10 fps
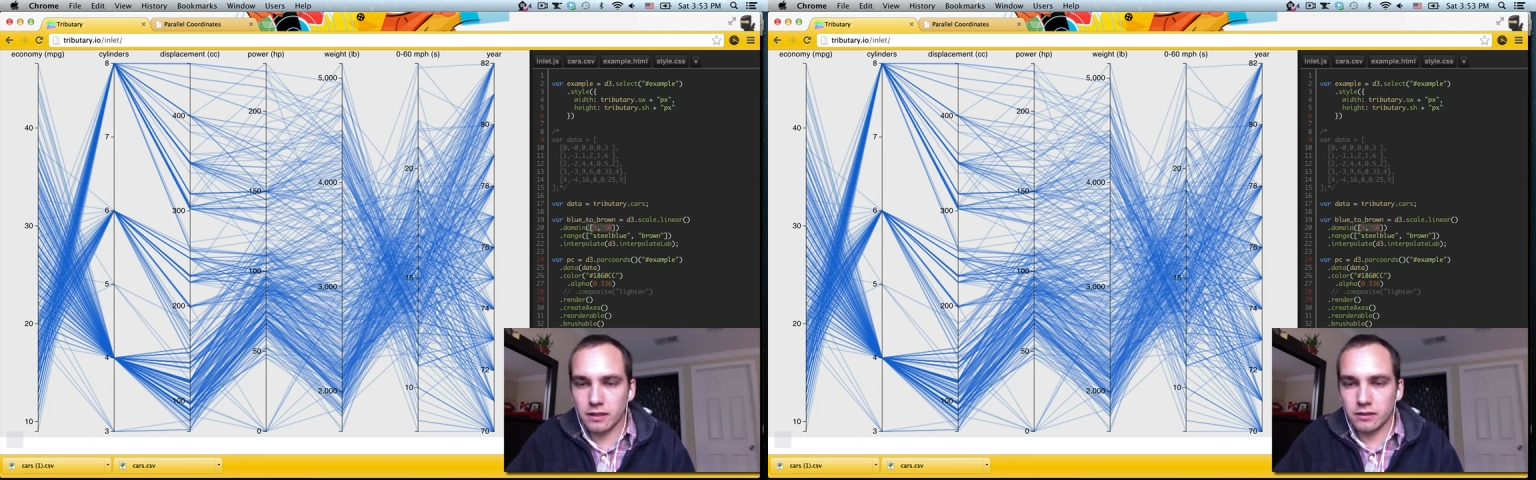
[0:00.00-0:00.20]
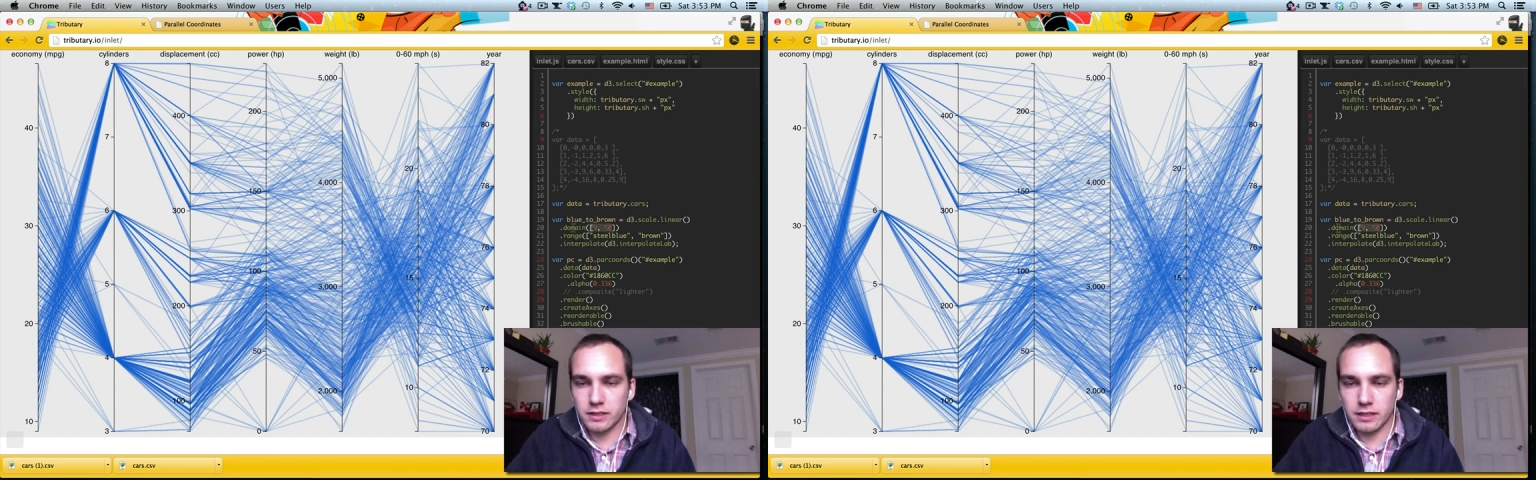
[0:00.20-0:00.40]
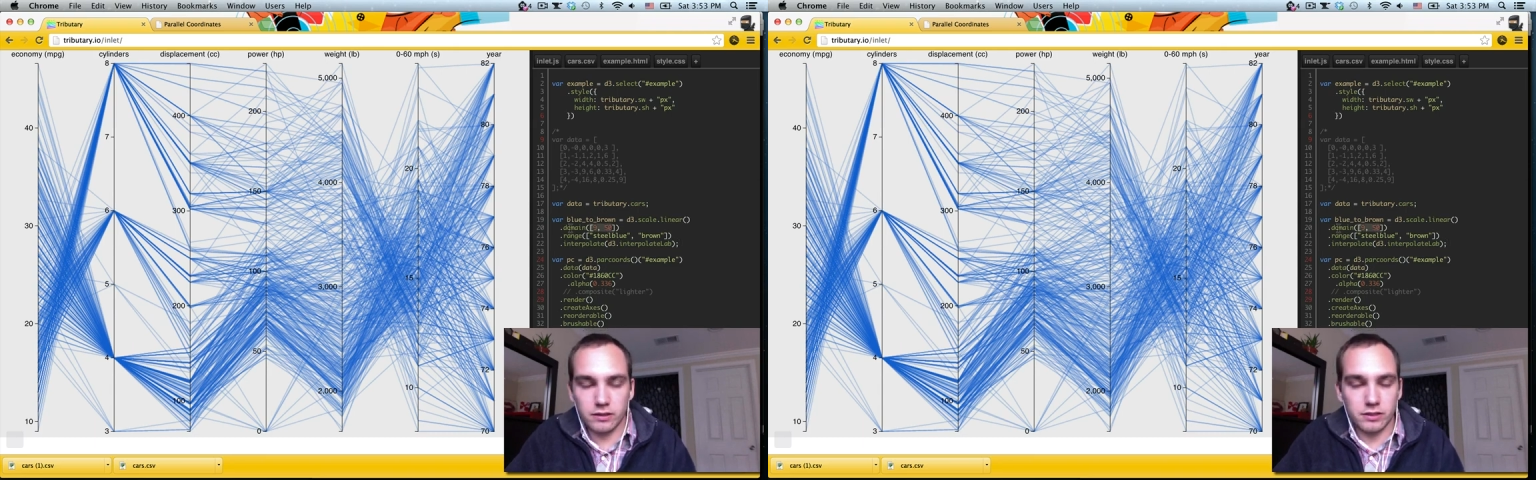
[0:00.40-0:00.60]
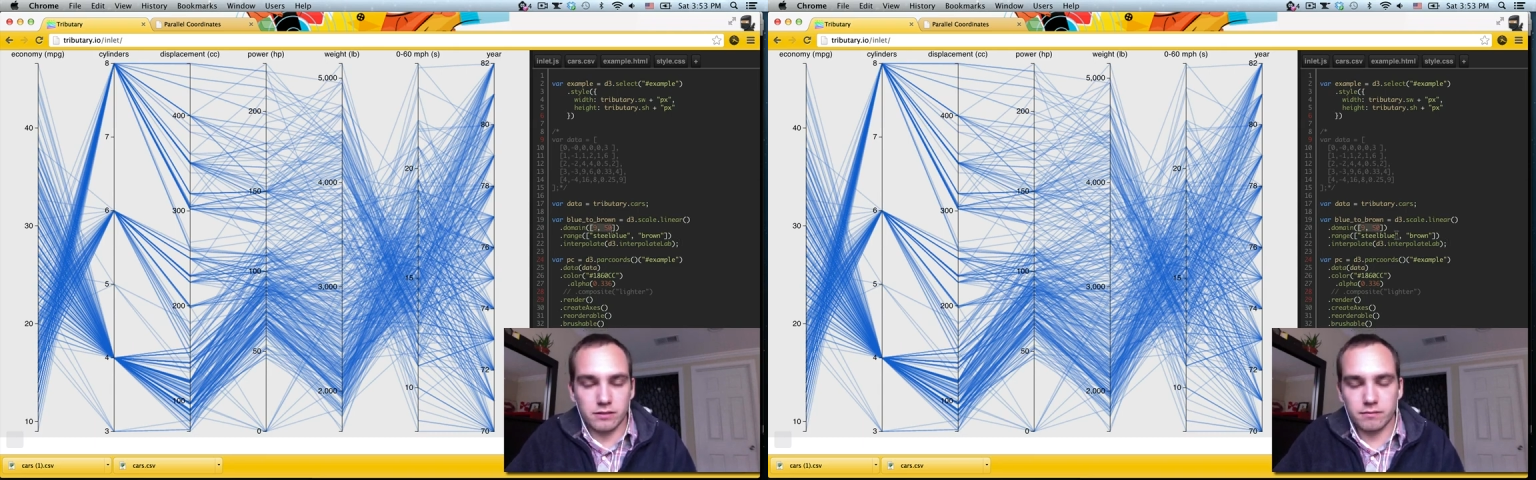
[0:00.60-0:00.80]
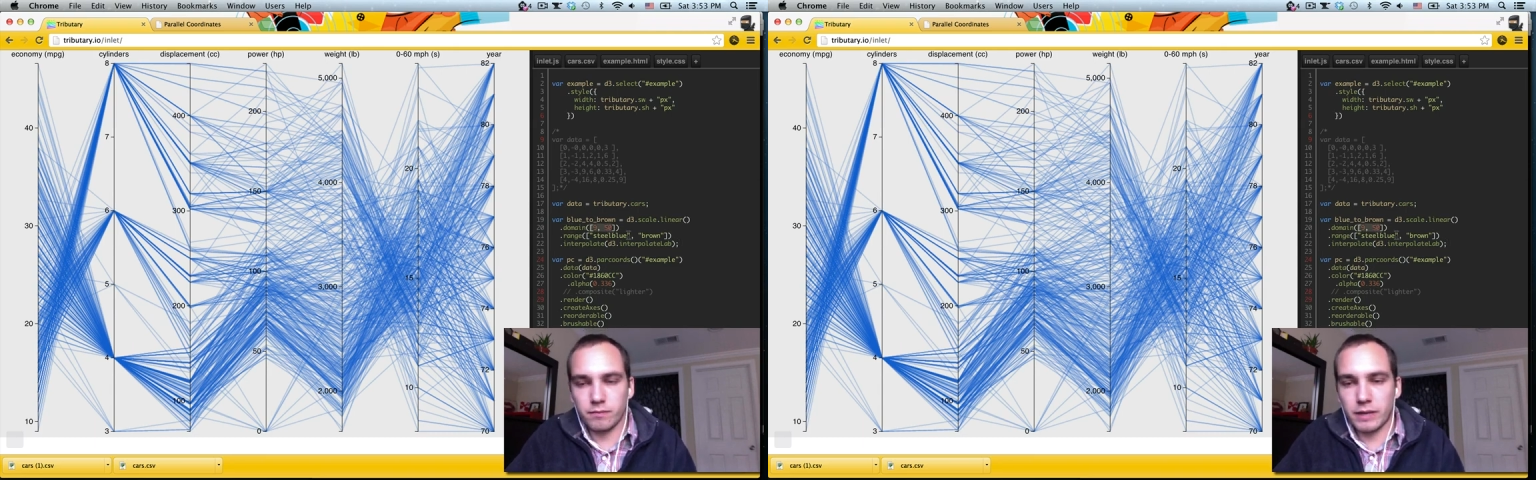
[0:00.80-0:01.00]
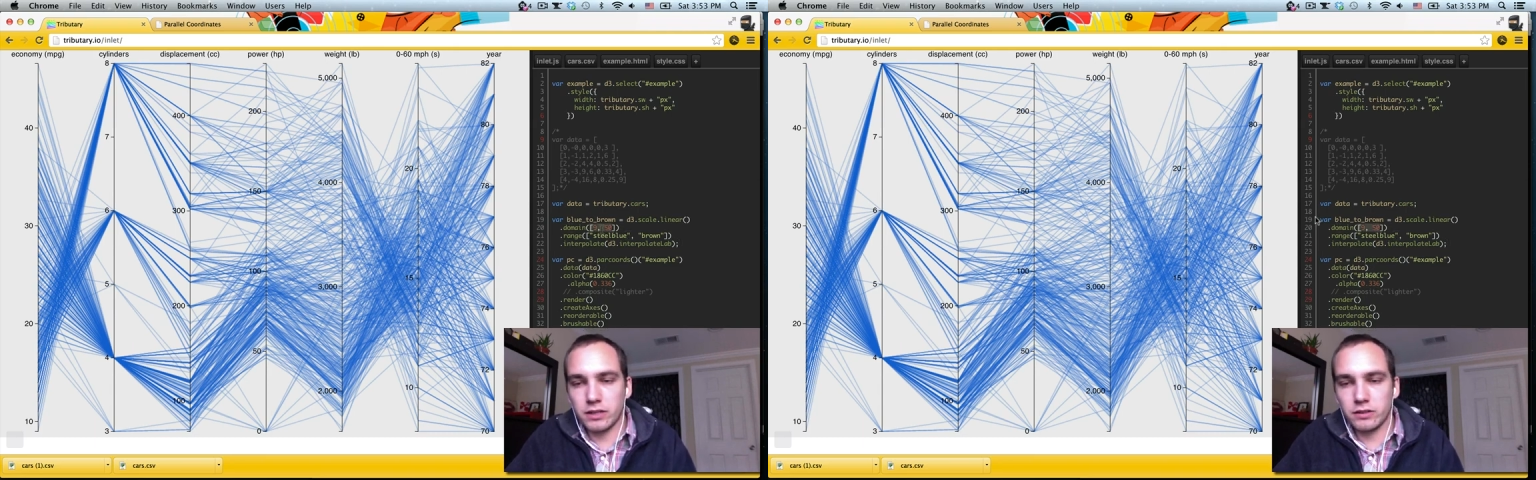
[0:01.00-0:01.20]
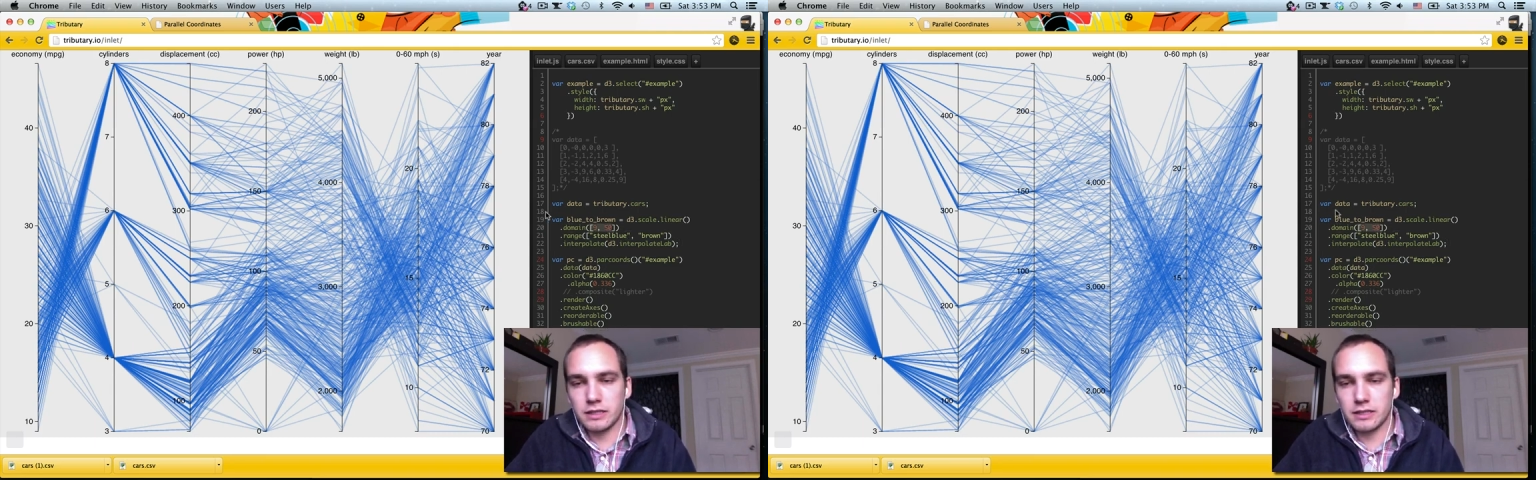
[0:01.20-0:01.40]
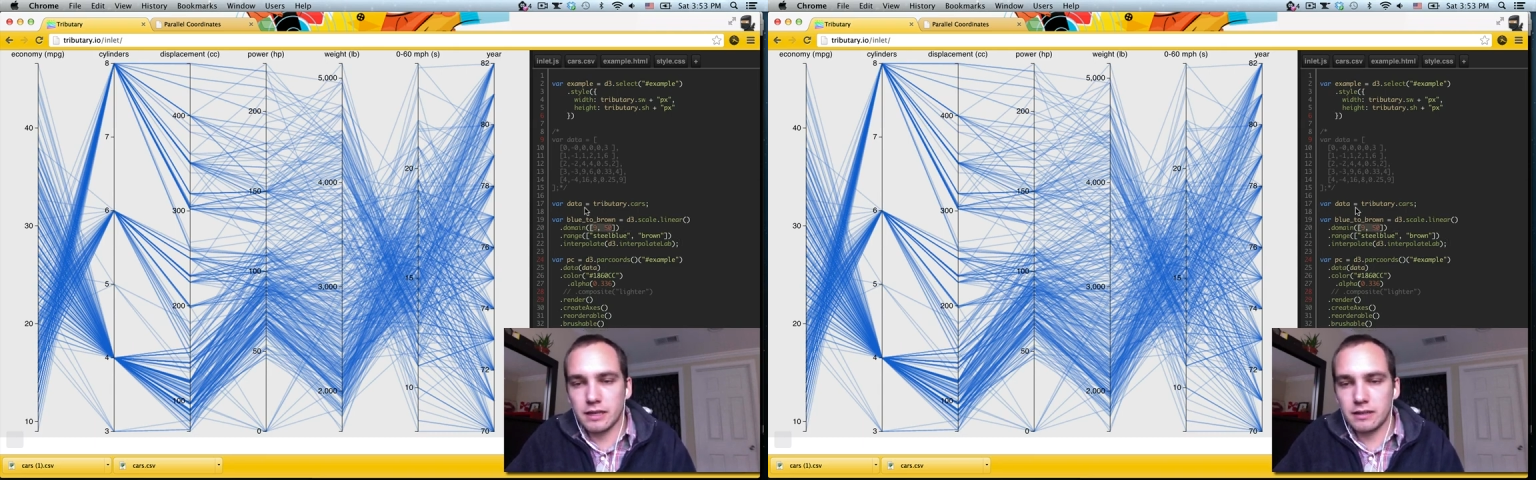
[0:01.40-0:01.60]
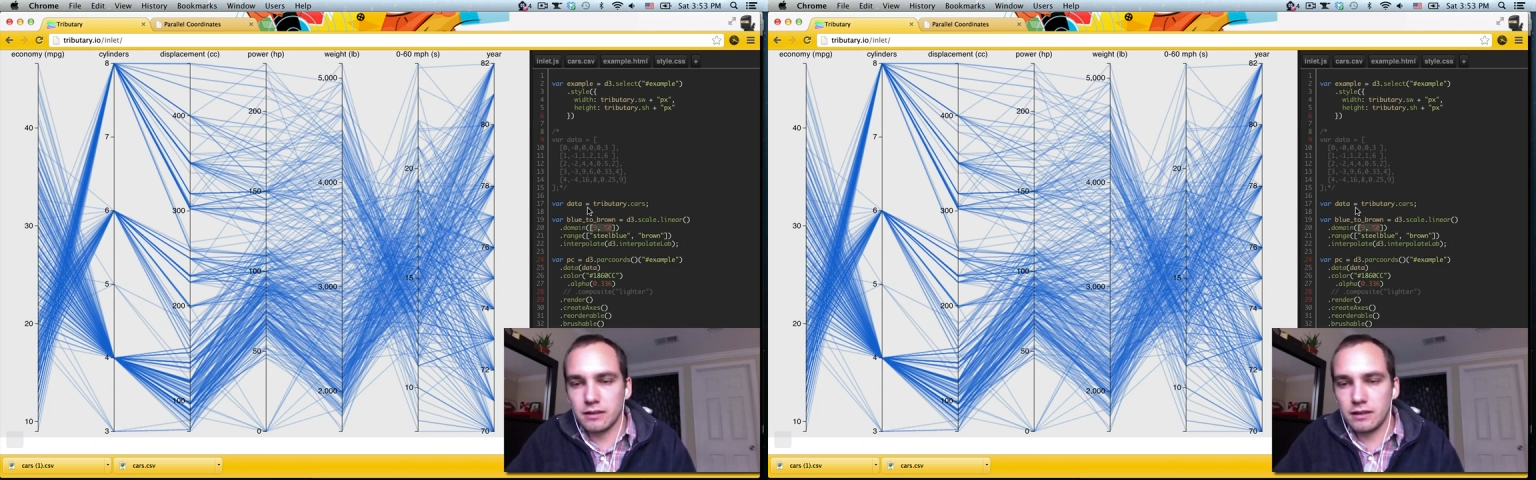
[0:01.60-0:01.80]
color scale is manually set,